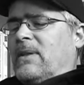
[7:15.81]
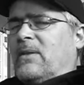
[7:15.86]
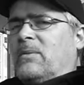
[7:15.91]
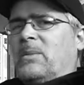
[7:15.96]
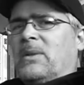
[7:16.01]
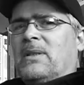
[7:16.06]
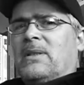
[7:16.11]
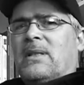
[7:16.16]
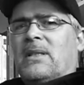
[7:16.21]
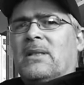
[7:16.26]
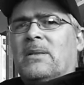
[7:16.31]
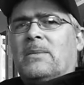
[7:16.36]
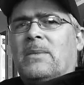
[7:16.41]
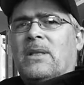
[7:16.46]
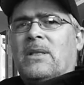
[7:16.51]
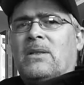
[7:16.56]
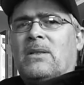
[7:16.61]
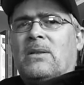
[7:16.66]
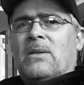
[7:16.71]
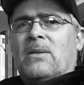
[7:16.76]
I've been telling
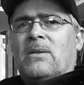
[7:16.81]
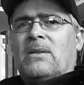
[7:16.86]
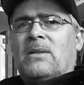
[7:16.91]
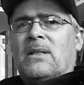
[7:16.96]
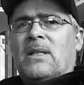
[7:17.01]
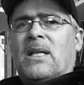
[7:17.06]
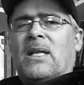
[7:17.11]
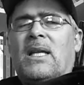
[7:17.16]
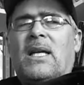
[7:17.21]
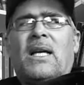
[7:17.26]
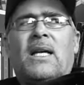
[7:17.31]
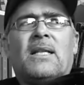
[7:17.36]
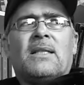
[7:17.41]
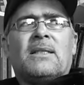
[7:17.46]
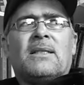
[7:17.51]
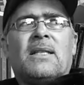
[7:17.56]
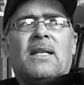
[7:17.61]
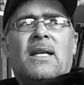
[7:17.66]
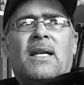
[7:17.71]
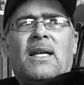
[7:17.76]
my students in
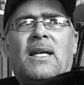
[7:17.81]
class